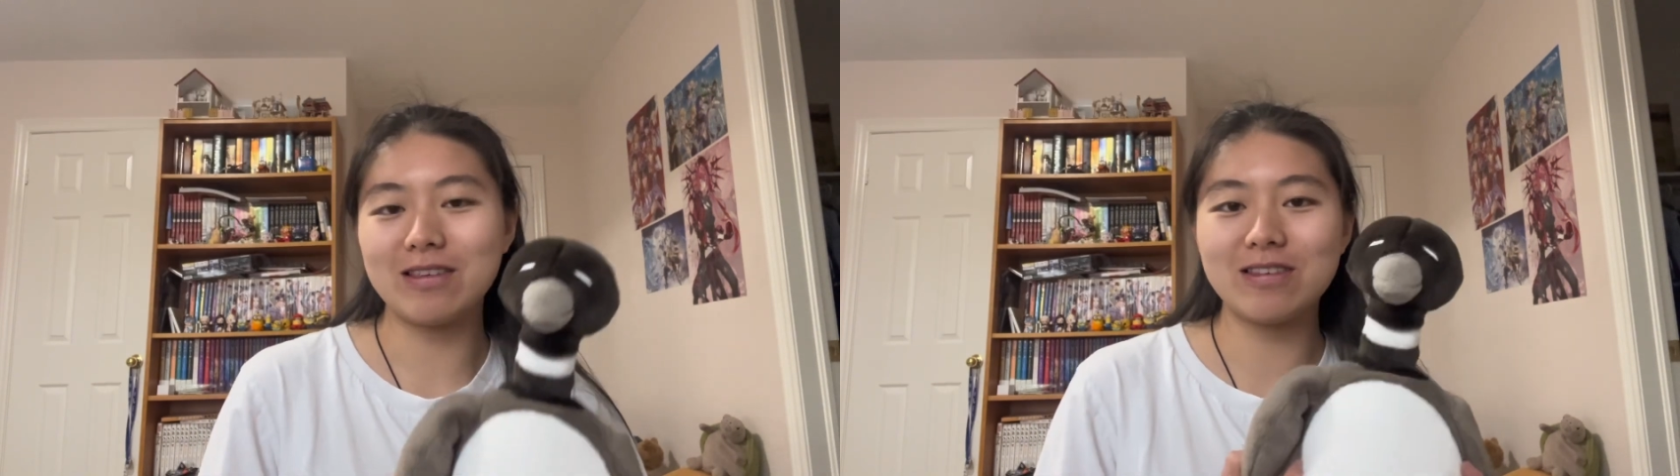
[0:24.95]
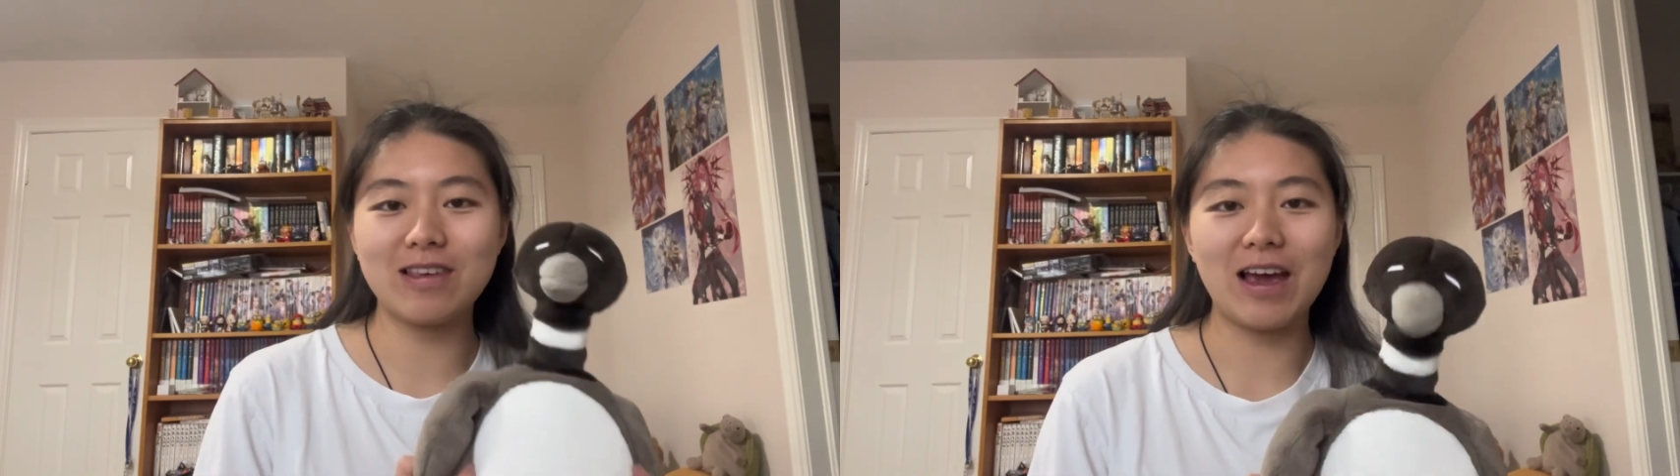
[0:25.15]

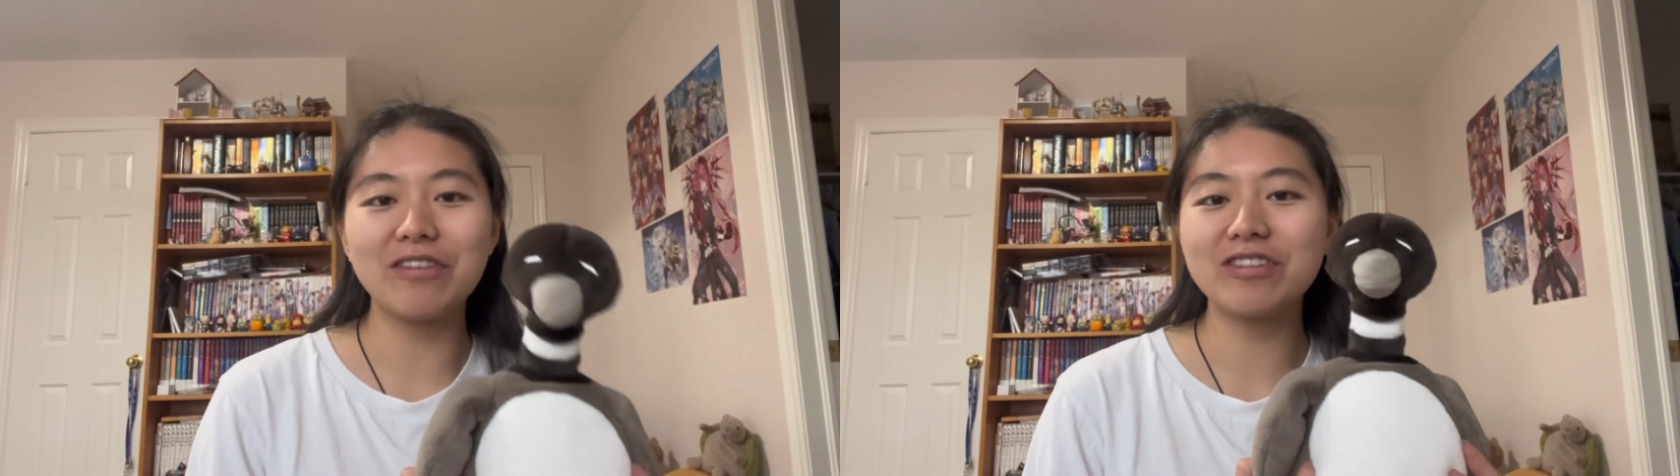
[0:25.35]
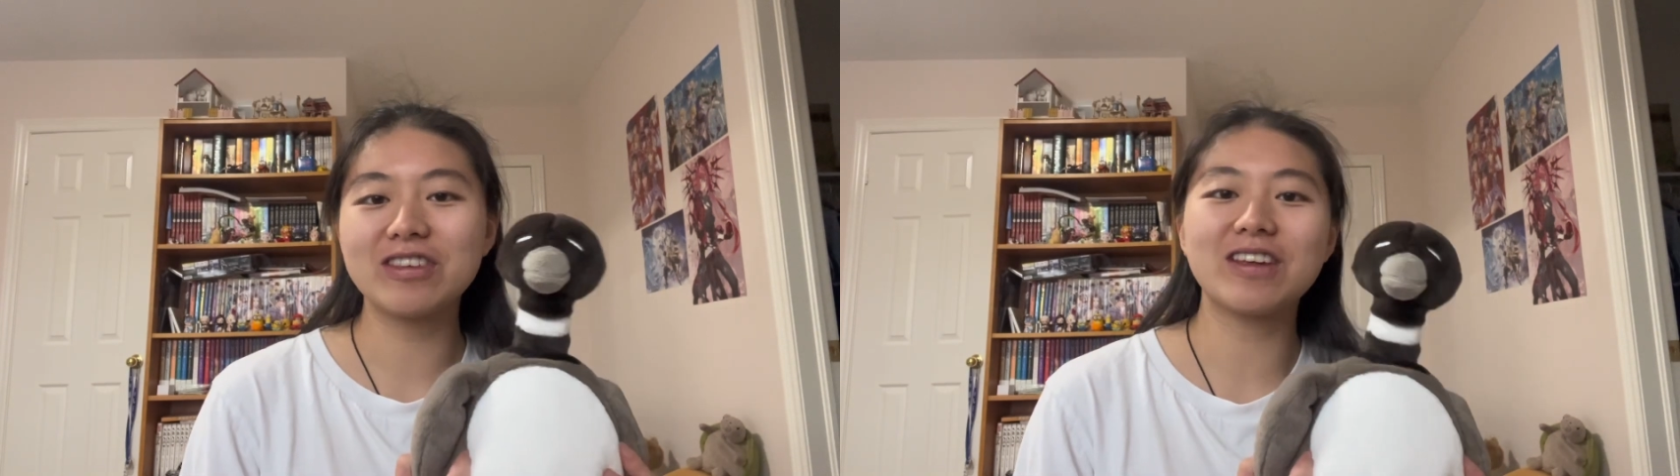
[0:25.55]

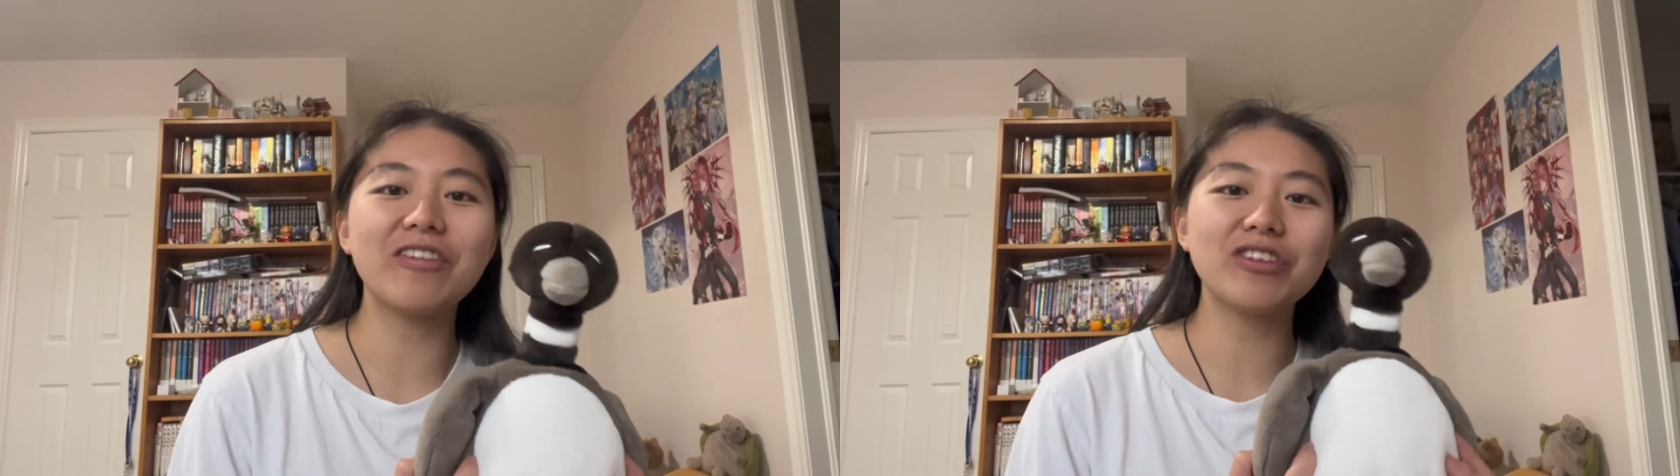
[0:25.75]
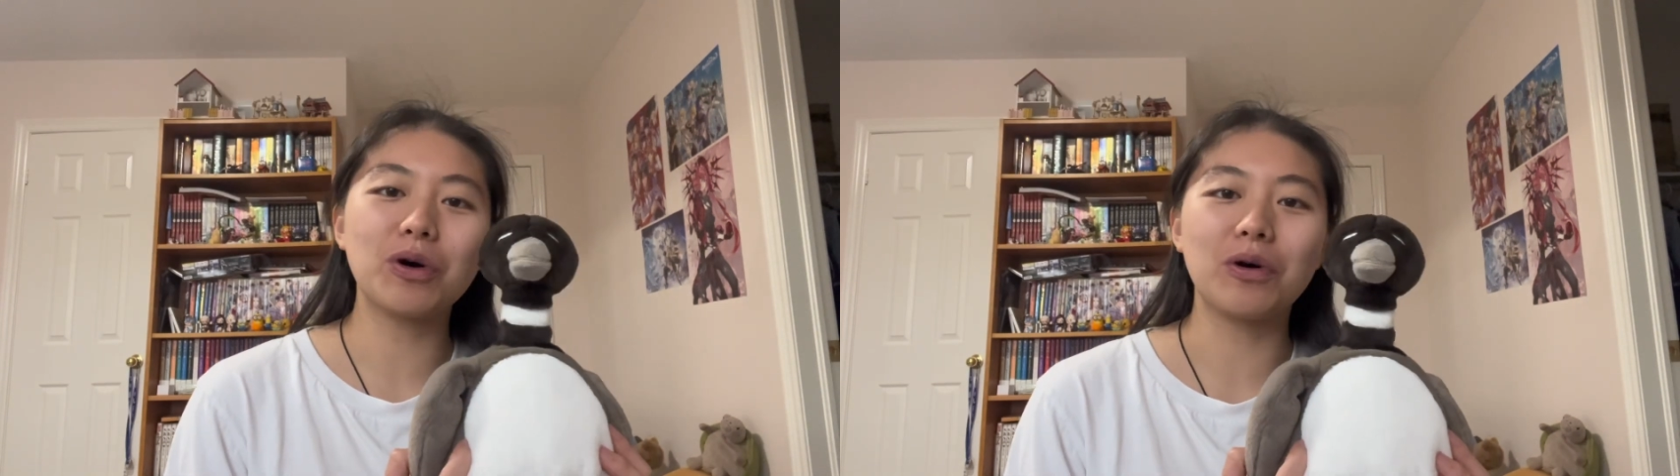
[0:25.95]
safe
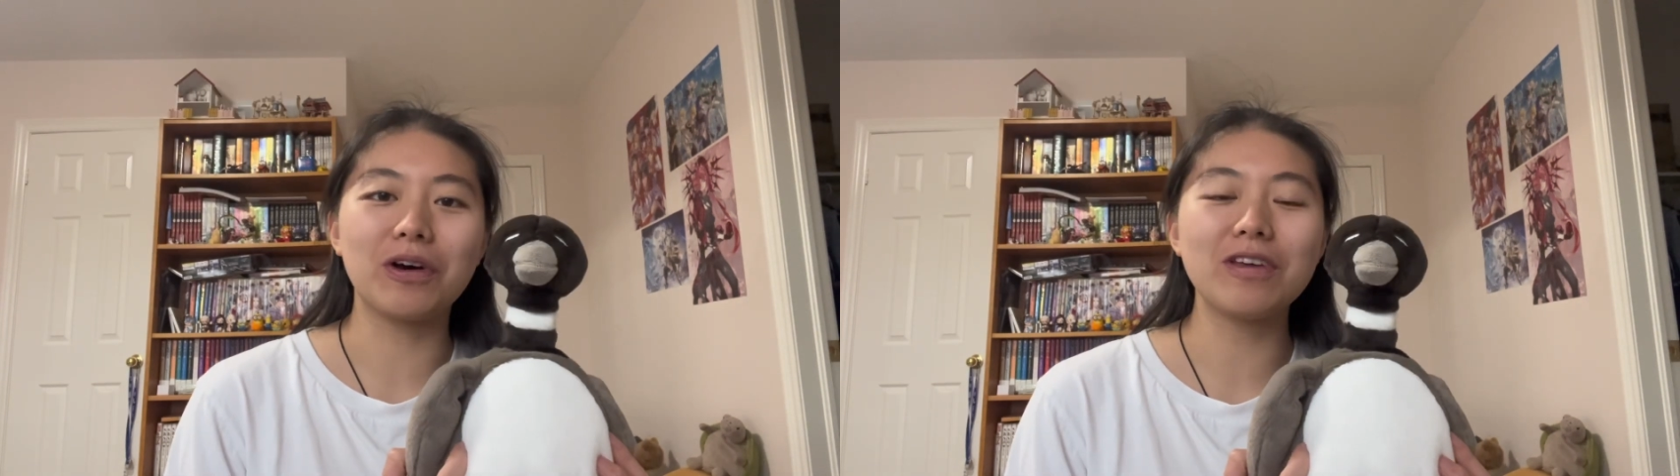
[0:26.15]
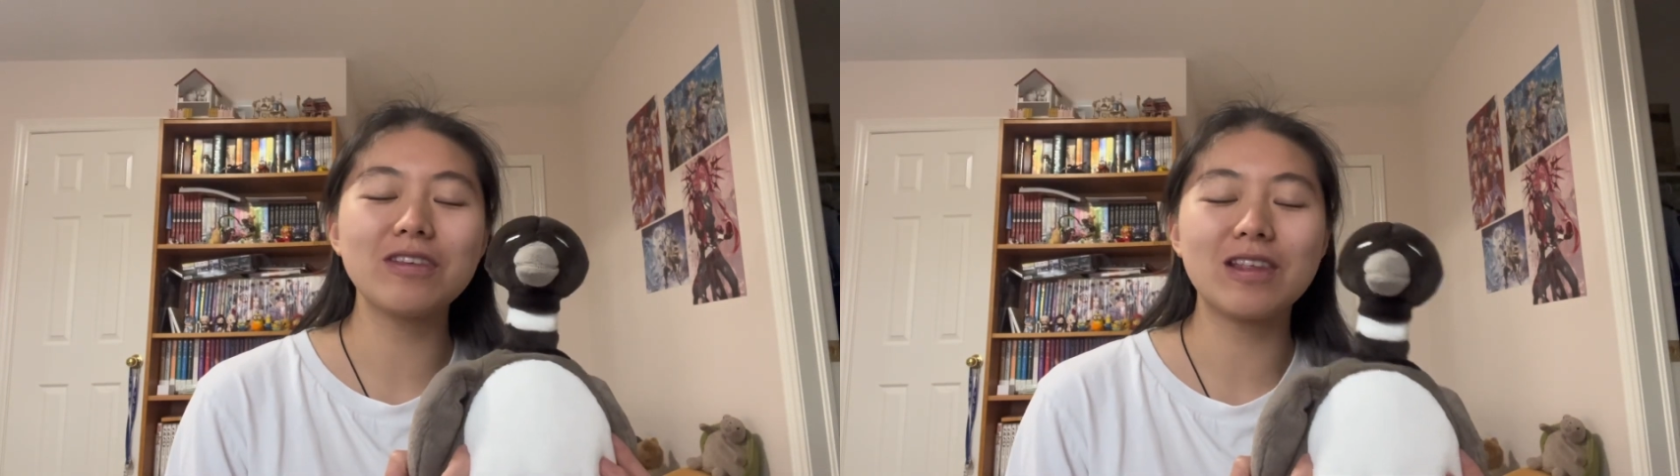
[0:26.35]
stuffed toys